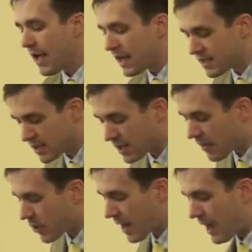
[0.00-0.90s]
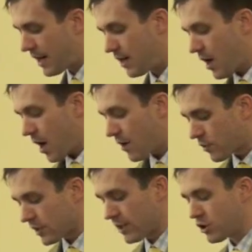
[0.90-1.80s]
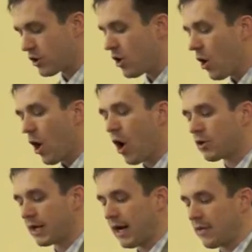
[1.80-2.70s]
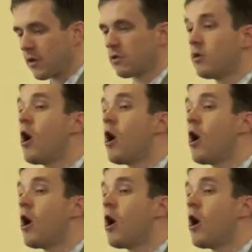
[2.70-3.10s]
it is another kind of religion altogether.